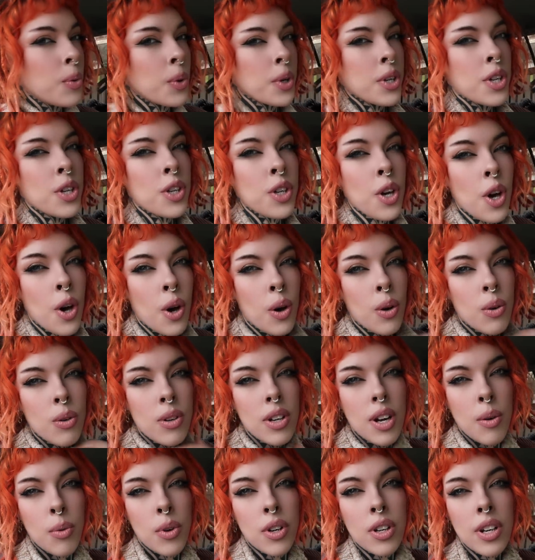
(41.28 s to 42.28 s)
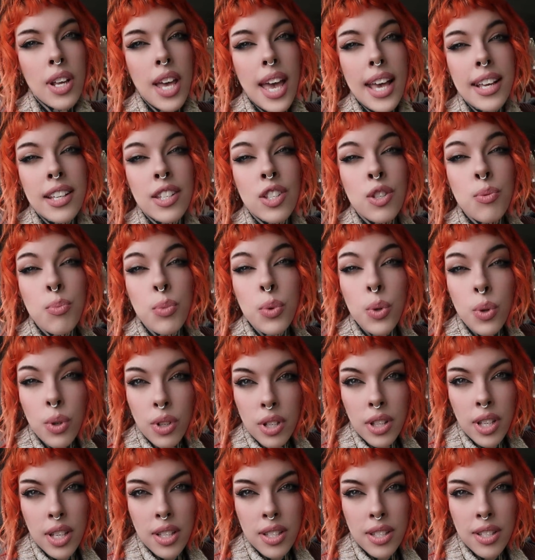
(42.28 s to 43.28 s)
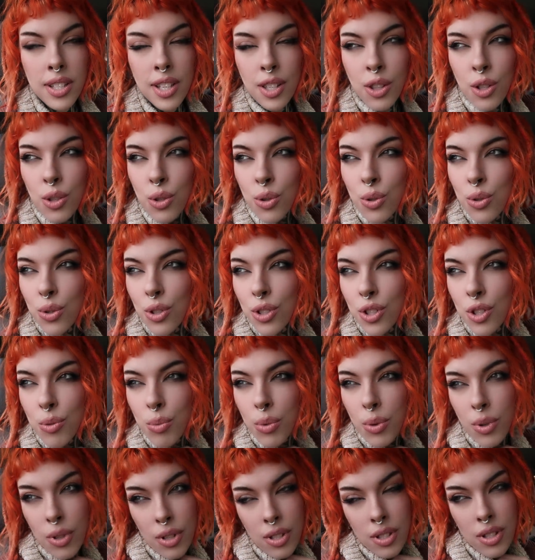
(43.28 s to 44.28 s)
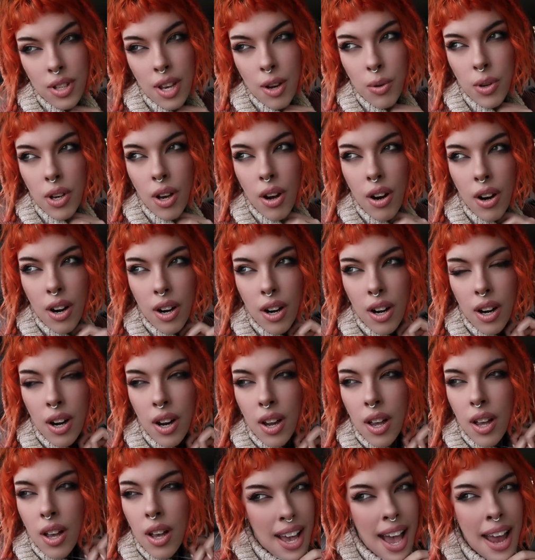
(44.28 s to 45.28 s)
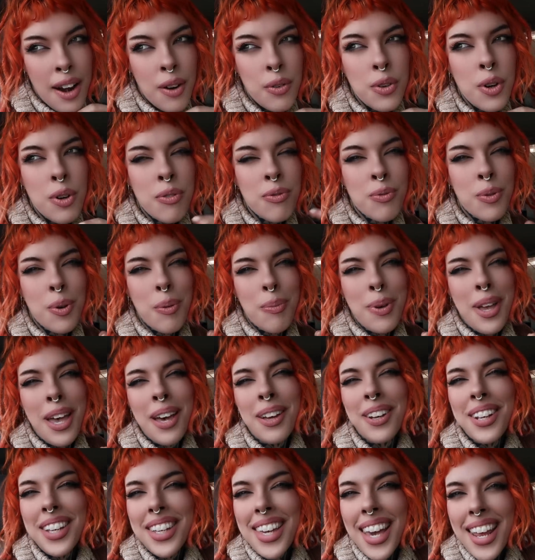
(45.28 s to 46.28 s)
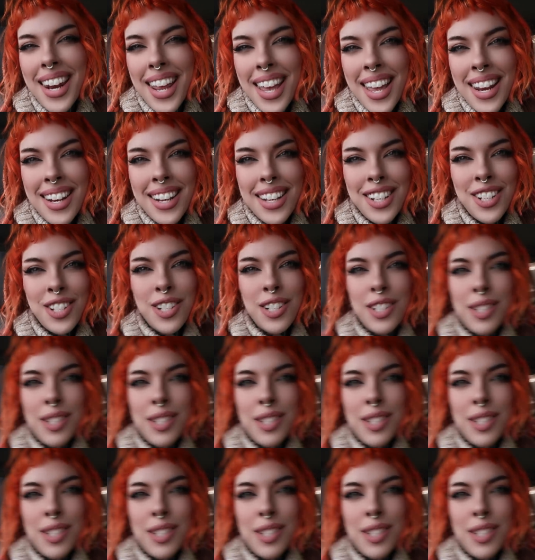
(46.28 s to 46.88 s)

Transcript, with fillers: we're gonna go and we're gonna explore this like the true explorers that we are. I don't know if we'll be able to get in. It's